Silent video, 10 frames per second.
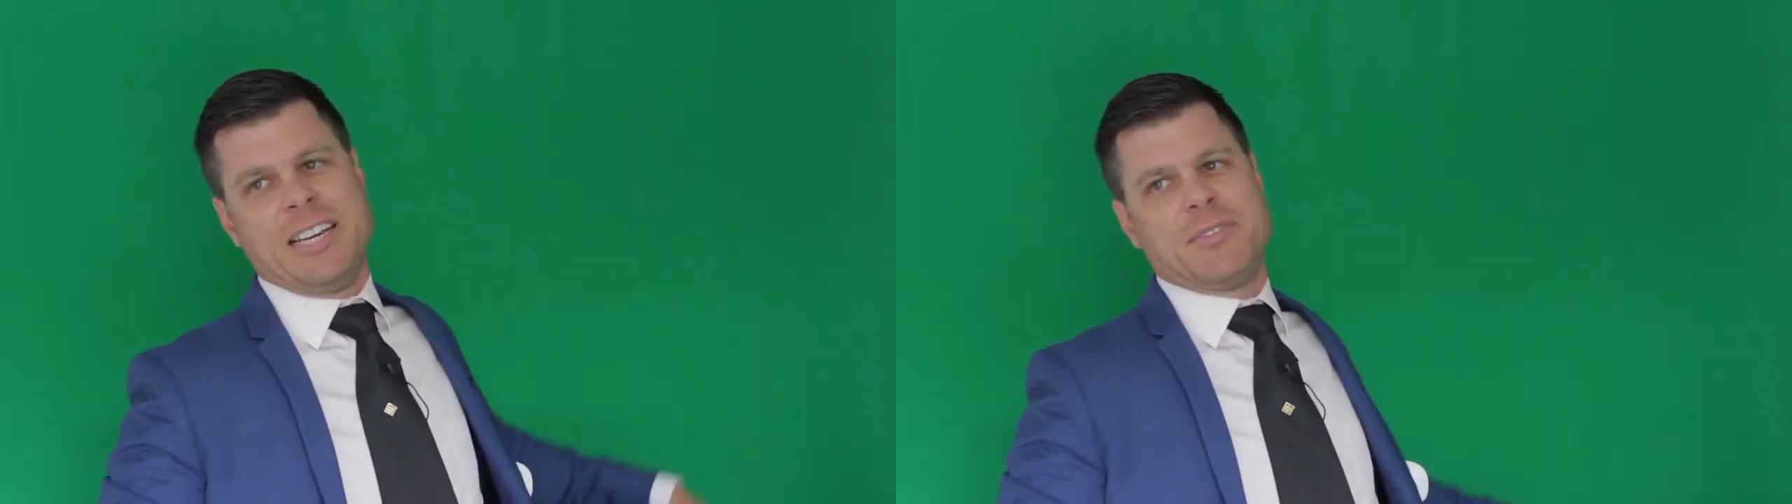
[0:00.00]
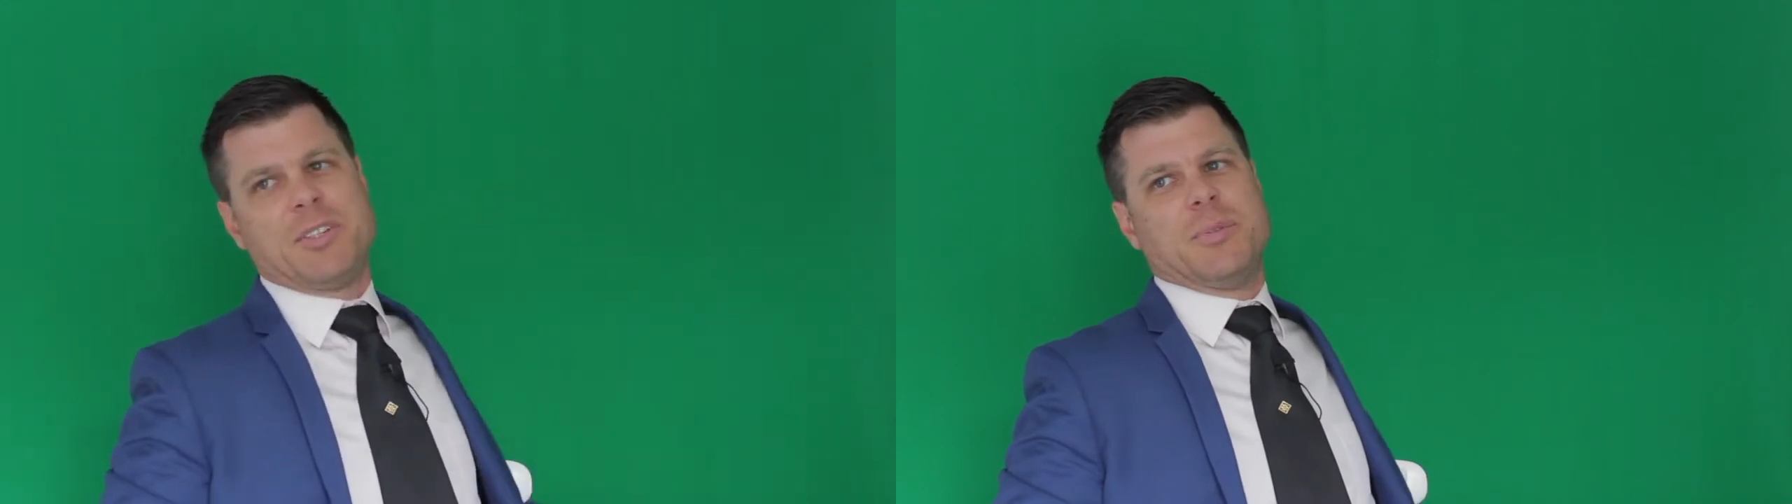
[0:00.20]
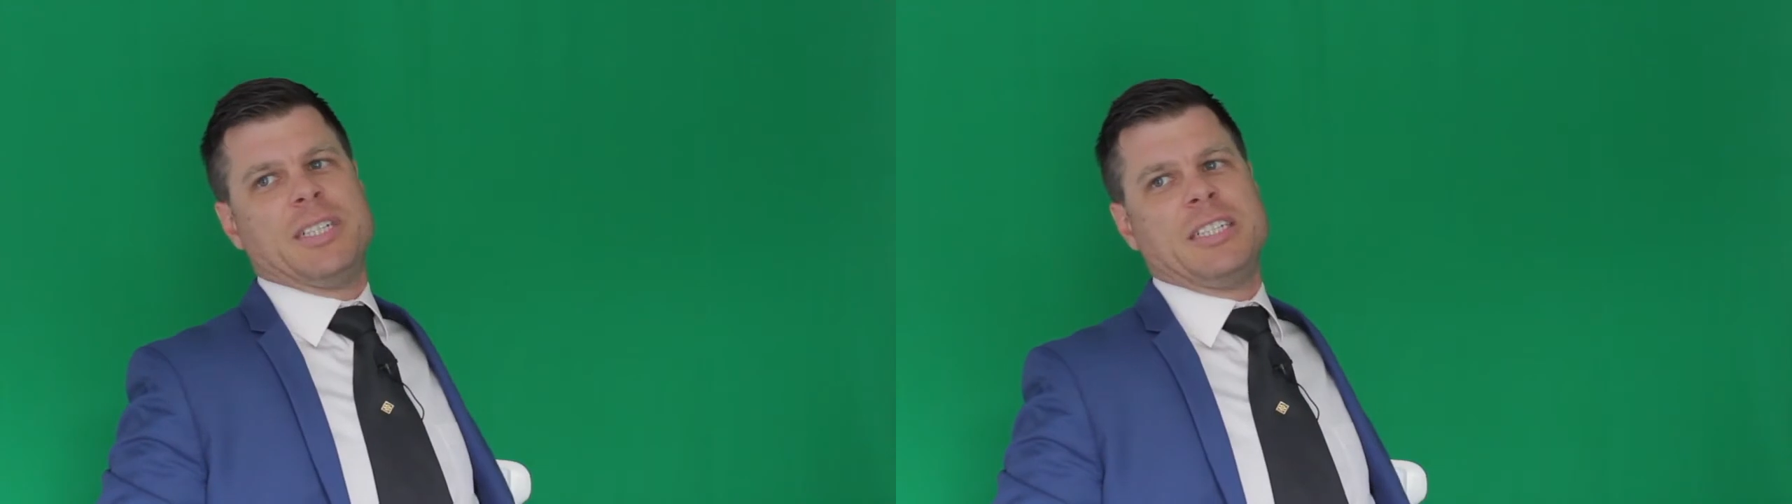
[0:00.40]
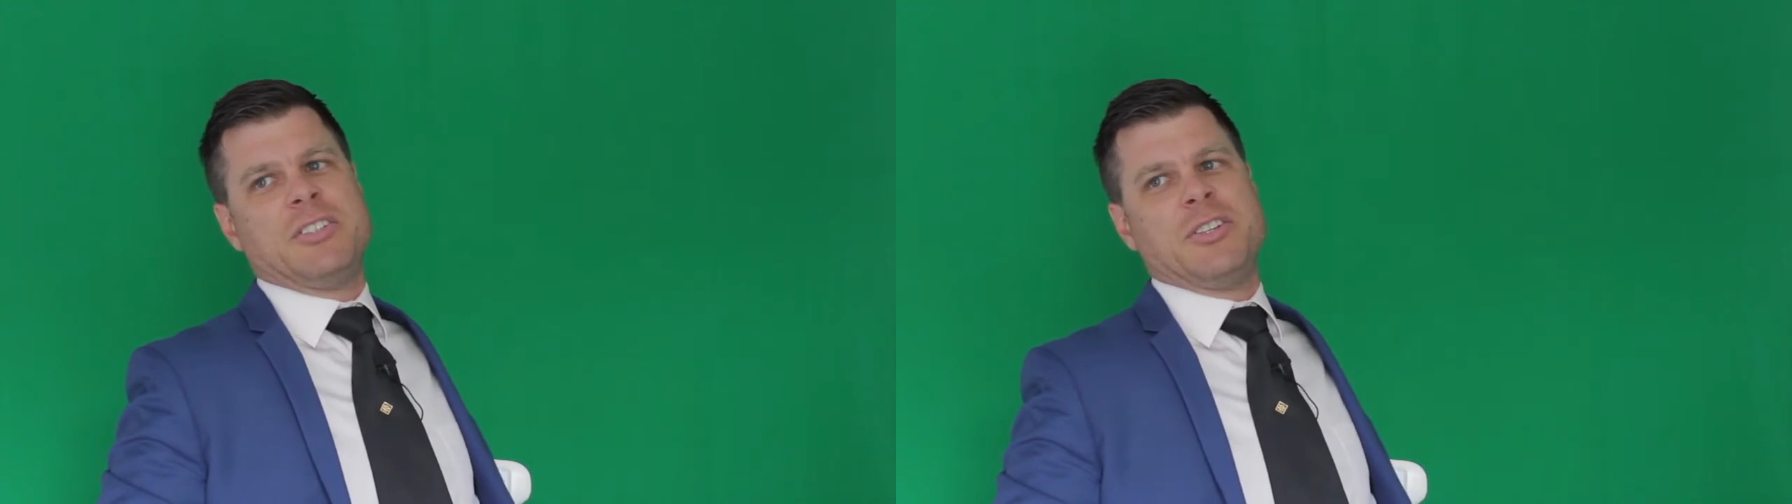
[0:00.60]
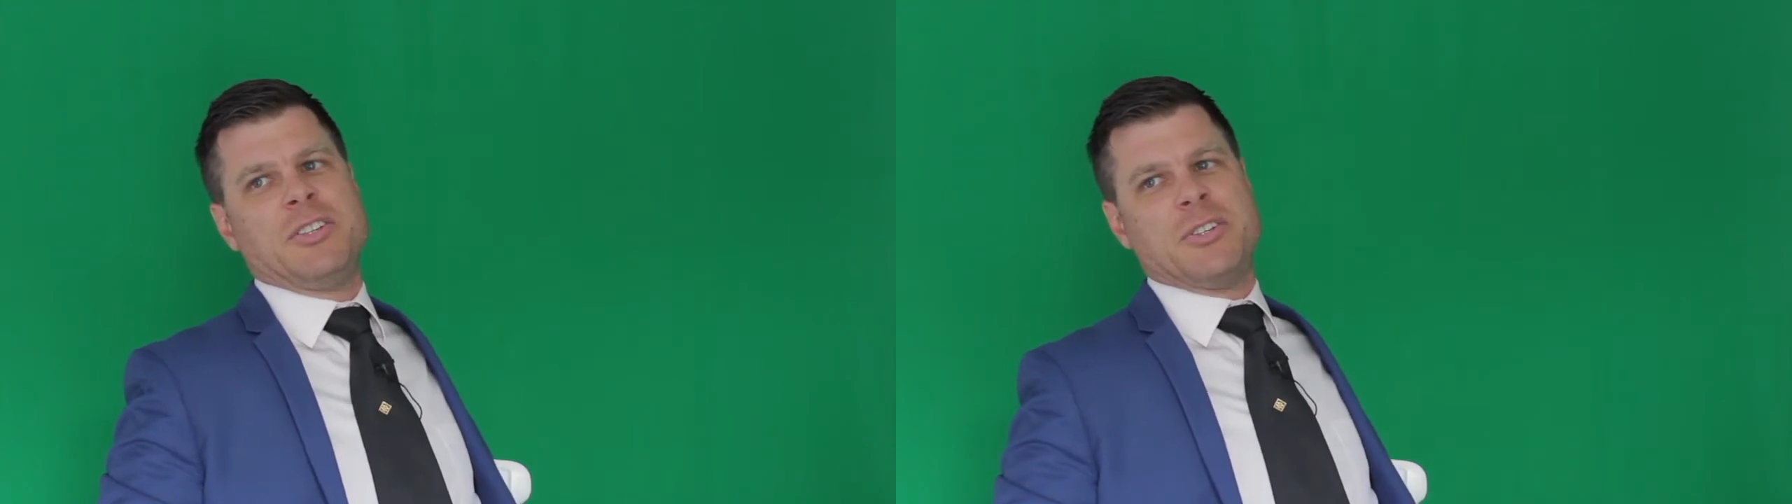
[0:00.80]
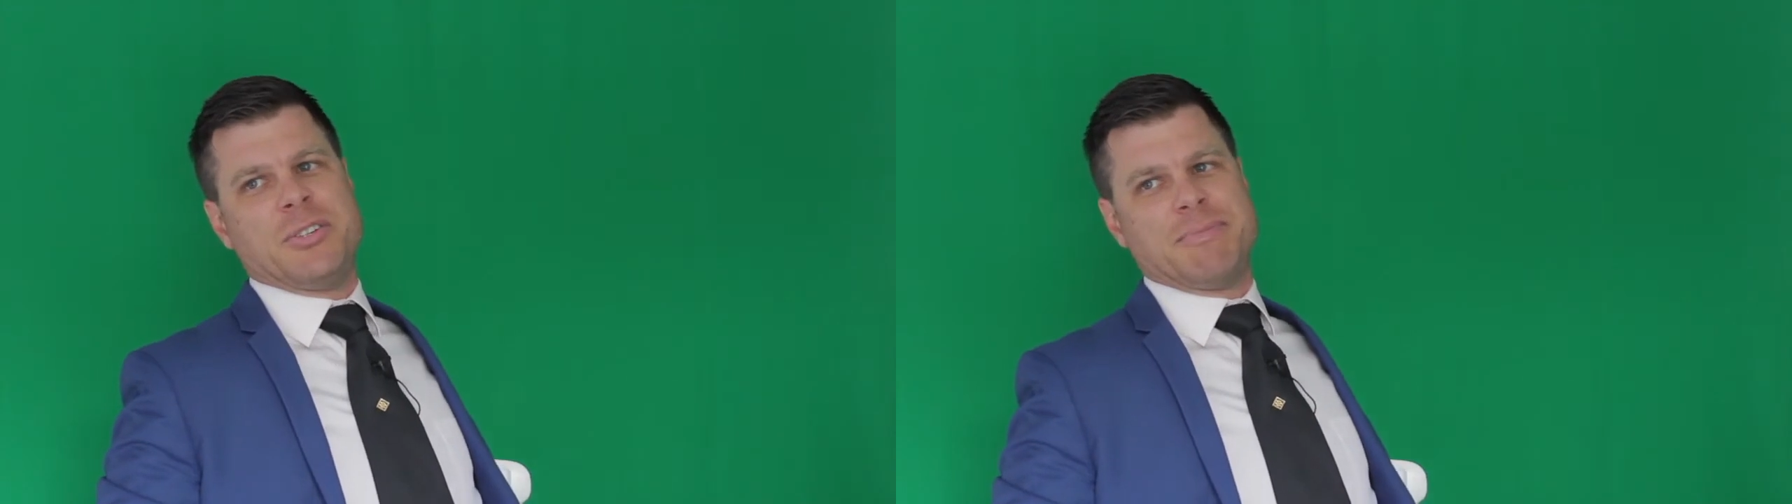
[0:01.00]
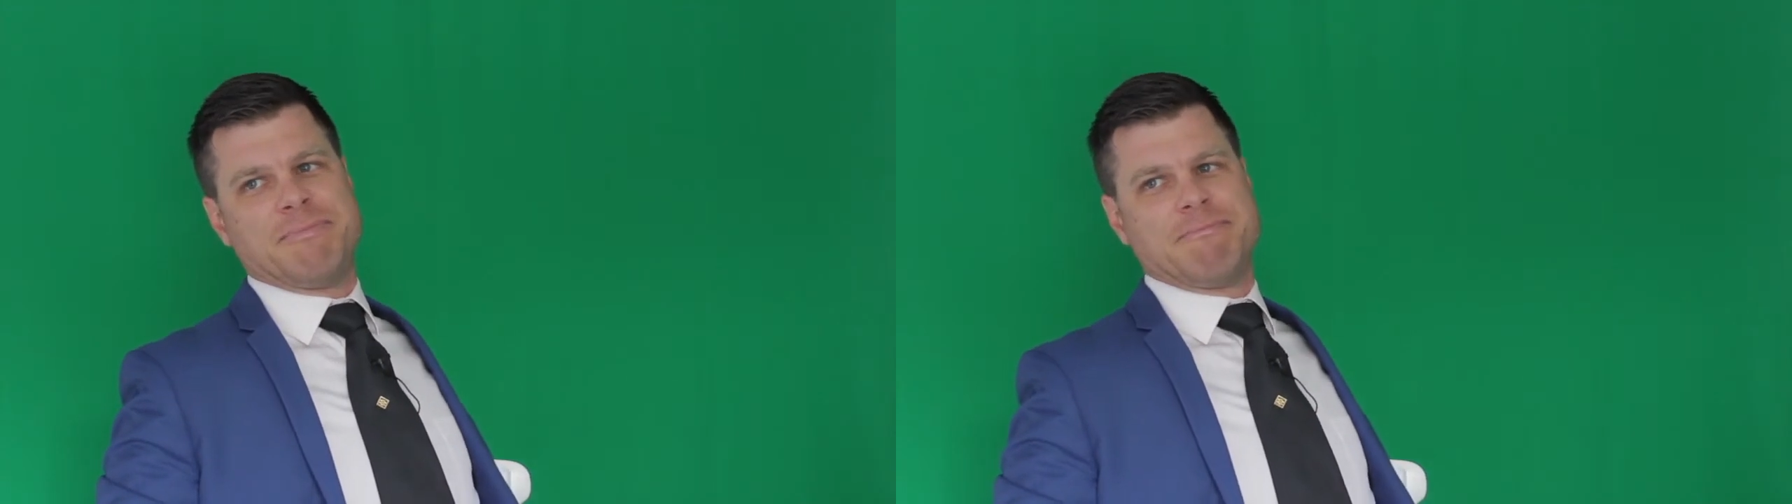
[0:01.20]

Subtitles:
have to, really, do you?